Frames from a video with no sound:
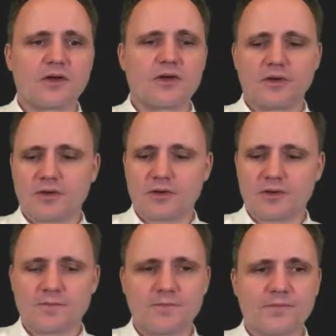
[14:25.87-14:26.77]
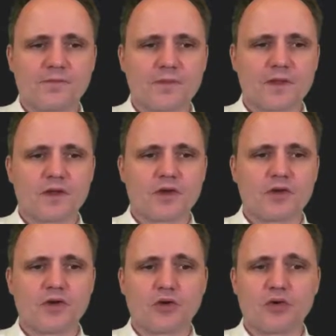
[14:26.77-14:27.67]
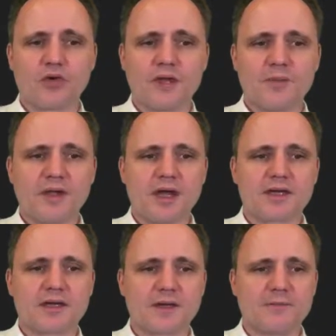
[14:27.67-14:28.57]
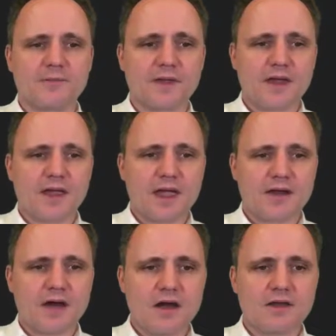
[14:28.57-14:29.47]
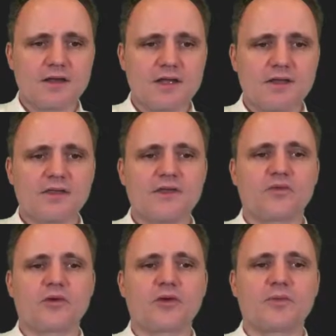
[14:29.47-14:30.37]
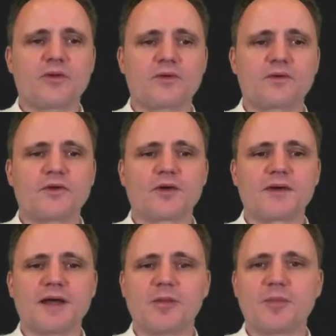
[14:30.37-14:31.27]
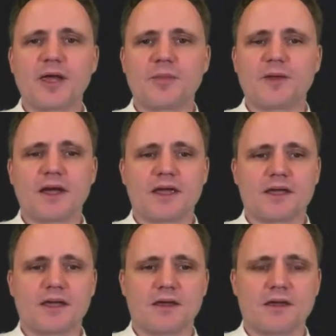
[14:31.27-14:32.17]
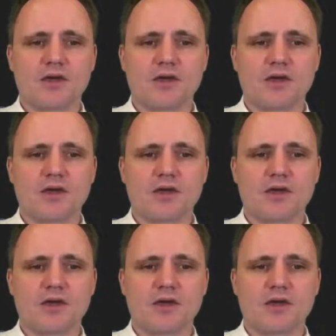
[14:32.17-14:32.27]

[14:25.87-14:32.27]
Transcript: your Google API key, and underneath is where you put your Yelp API key.